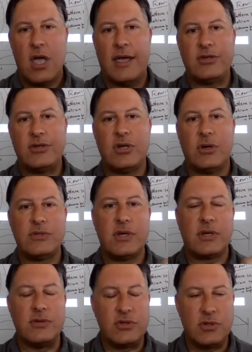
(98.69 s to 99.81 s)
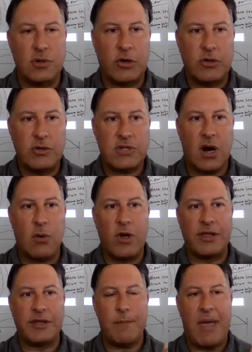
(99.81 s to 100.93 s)
it shows that consumers are
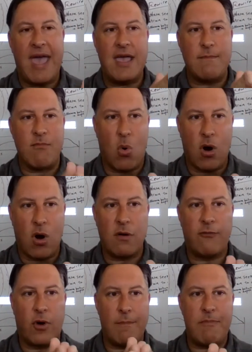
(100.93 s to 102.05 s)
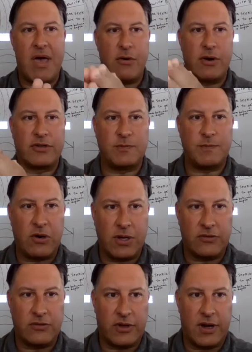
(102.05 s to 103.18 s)
willing to pay more for a better
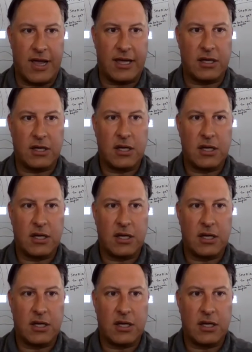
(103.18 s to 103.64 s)
experience today.